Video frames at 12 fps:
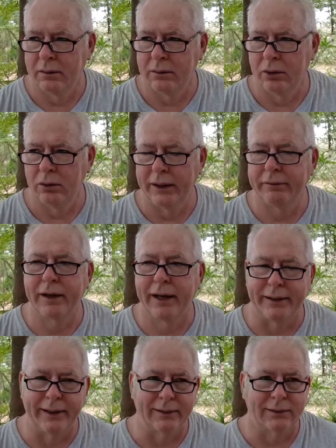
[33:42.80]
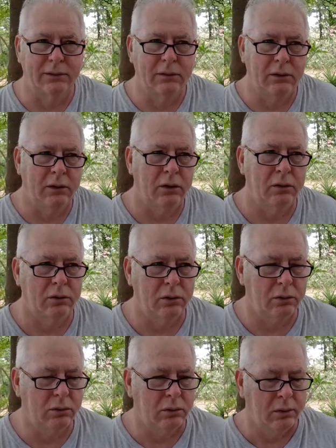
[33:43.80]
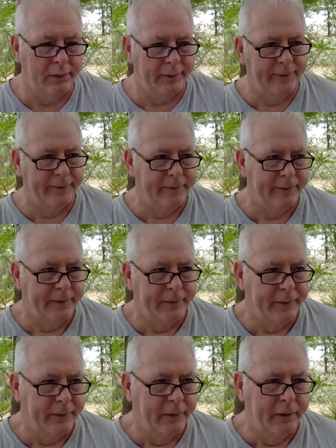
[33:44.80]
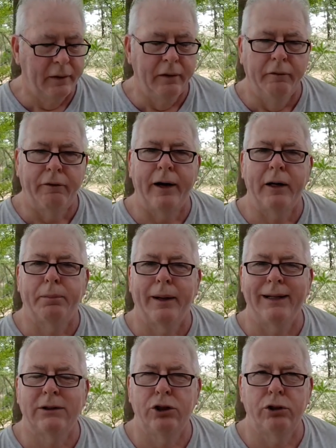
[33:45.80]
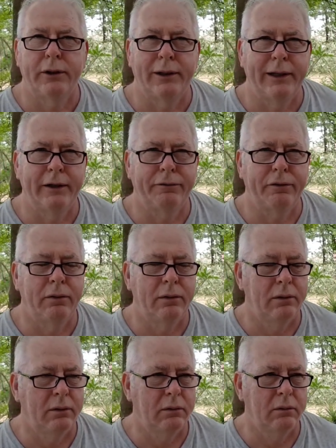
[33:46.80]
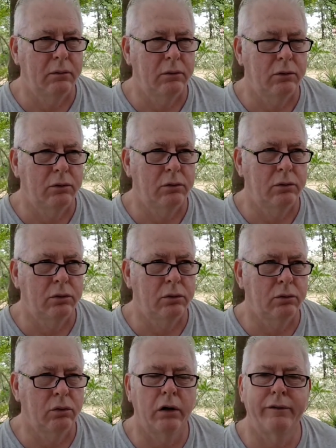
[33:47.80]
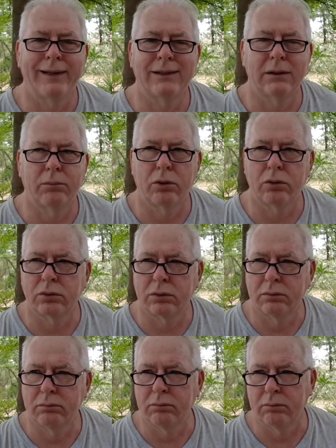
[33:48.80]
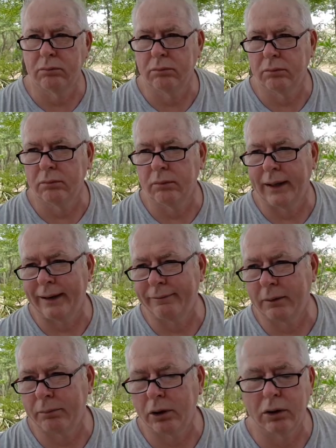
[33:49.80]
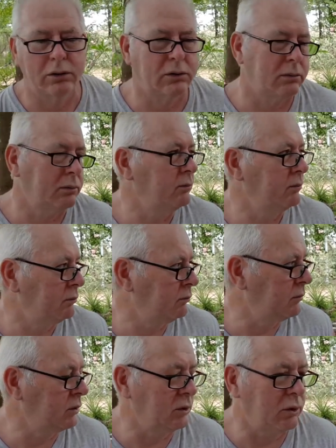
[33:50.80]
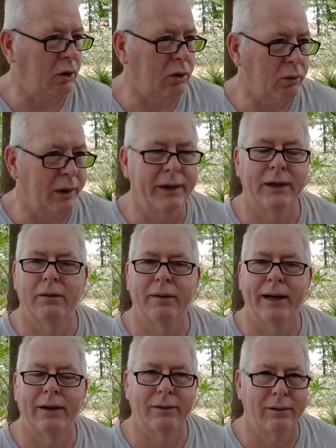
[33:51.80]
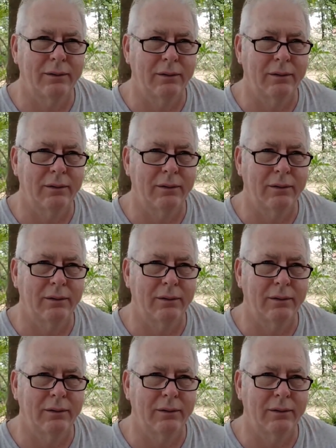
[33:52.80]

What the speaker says: live like this. You know, to find a place you could live, to grow vegetables, have the birds, dog running around,